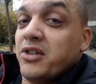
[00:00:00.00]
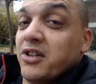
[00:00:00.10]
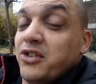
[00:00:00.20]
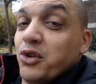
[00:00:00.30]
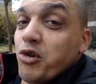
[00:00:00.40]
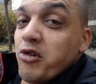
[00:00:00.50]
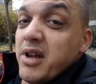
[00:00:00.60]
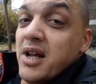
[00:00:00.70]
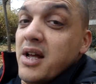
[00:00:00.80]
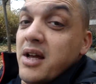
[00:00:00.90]
got a story.
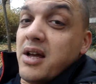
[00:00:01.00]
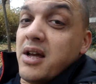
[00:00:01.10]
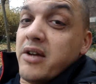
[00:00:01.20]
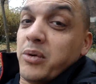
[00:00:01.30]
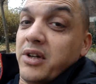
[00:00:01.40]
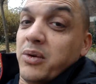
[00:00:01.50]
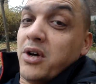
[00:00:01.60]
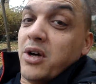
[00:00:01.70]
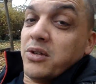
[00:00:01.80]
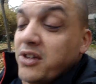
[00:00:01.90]
Everyone in the
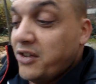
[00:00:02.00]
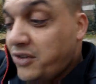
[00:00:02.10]
world has got